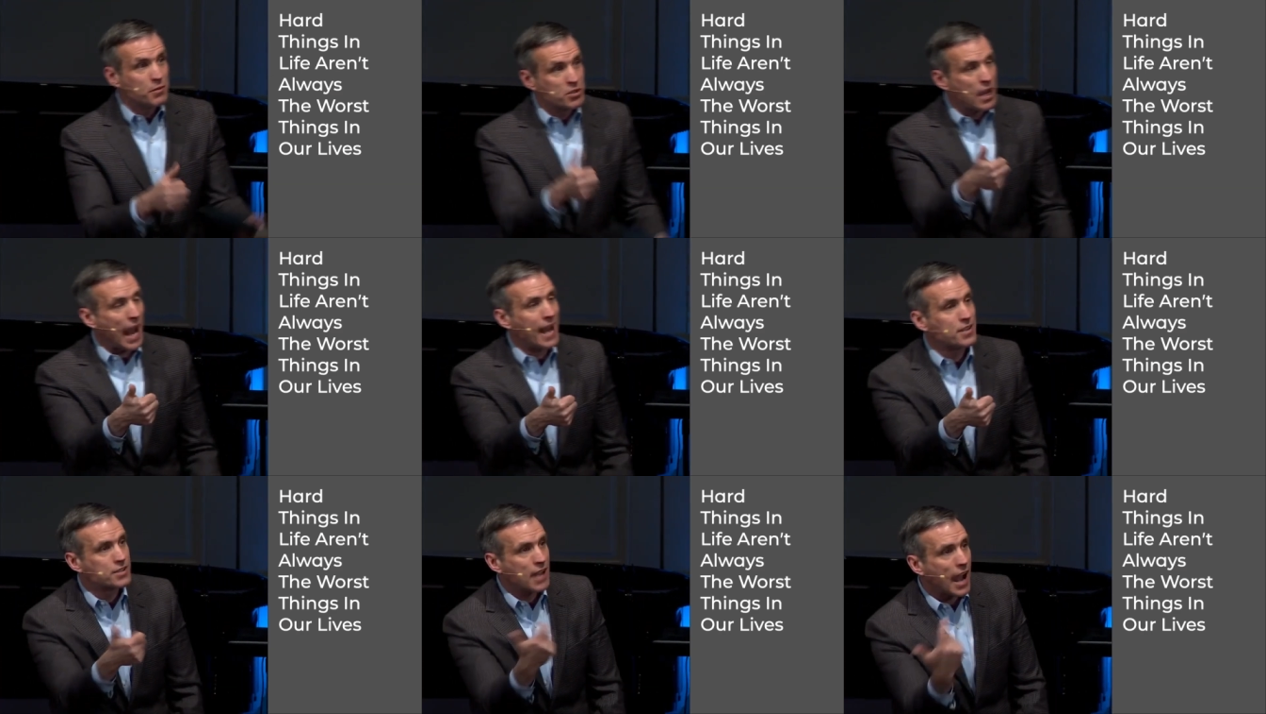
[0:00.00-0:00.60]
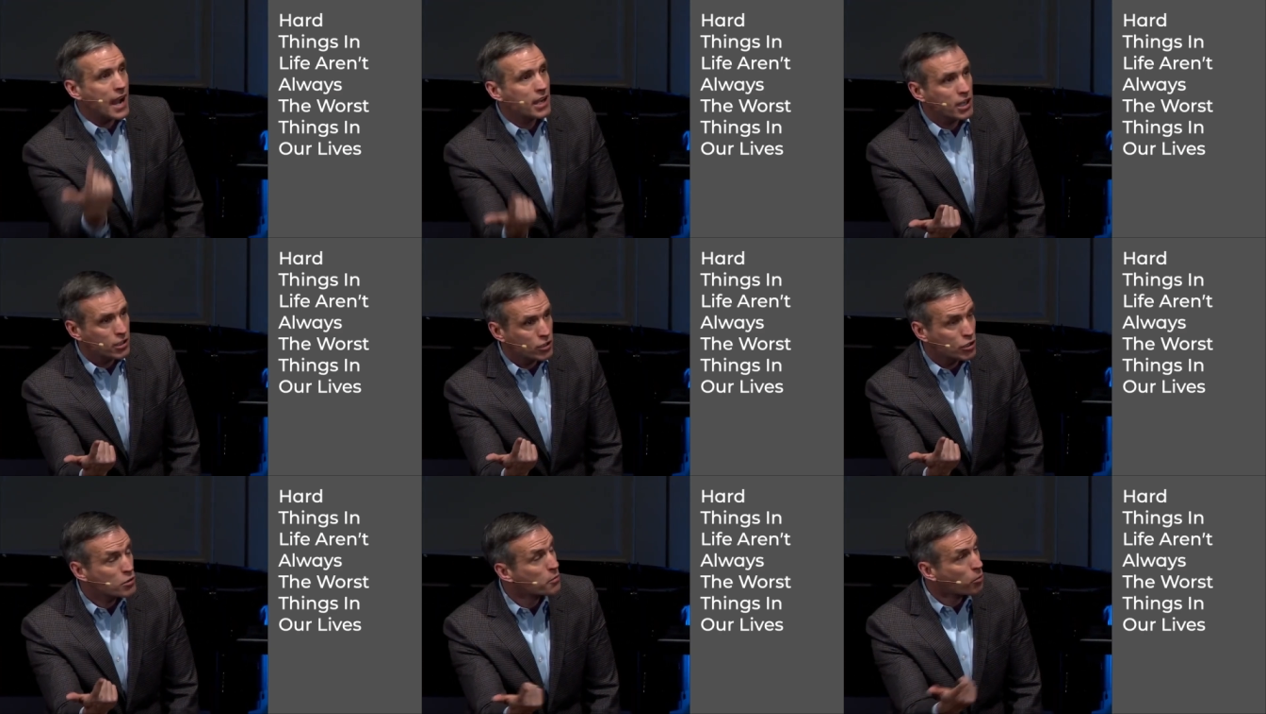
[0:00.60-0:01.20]
him to anxiety
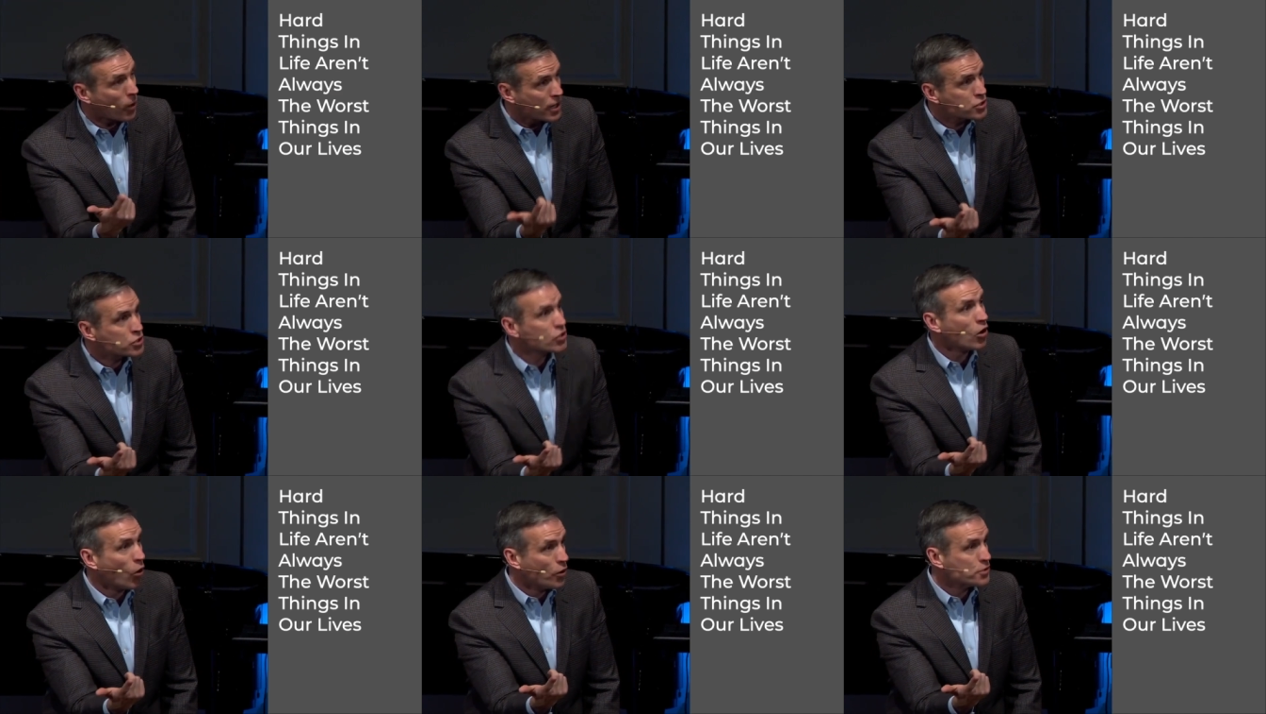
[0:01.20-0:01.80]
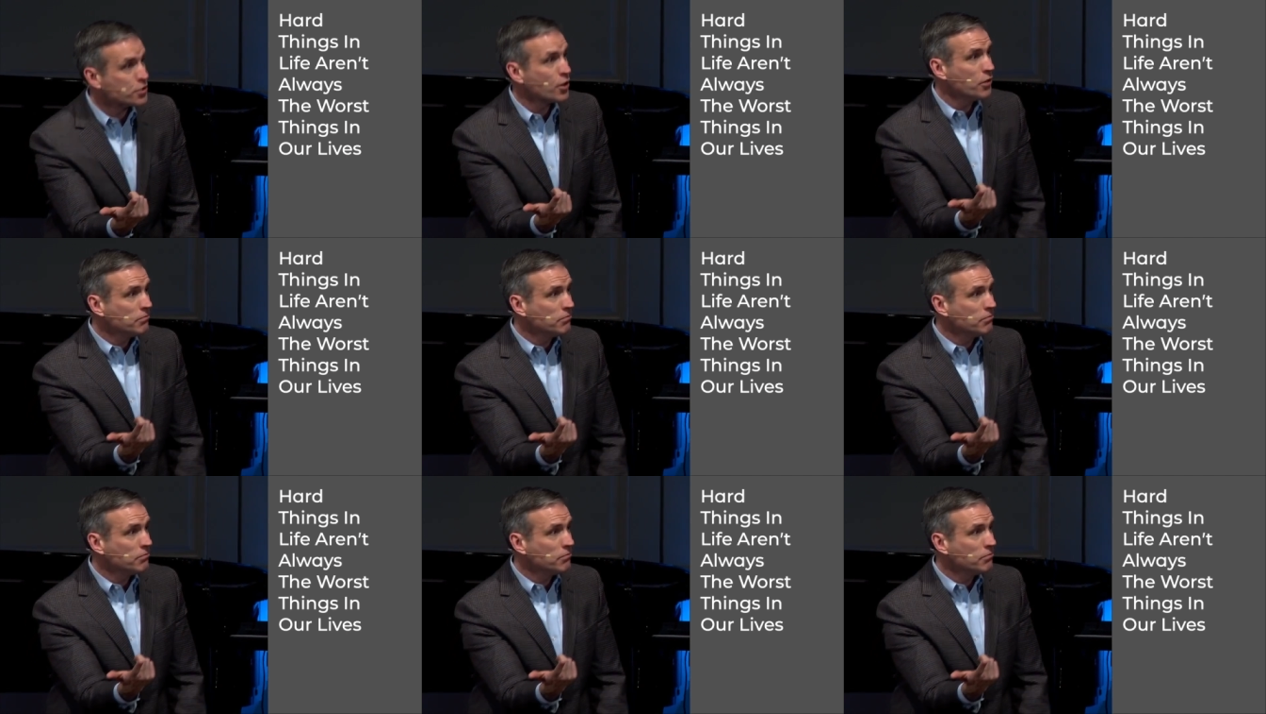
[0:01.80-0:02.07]
and to depression also.